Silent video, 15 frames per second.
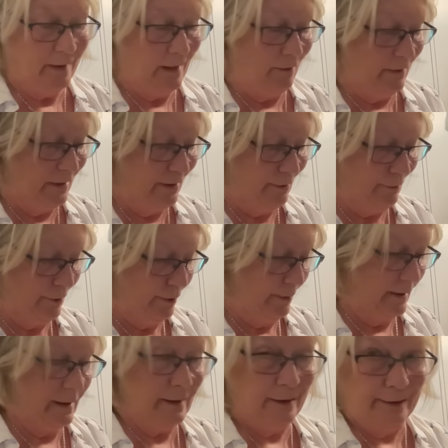when I went through
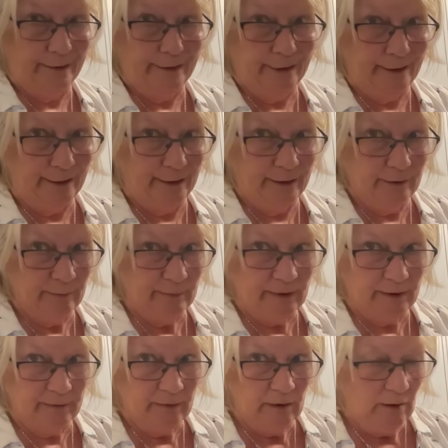and cleaned it out,
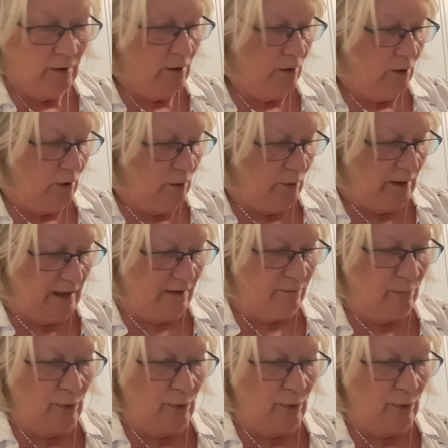but we have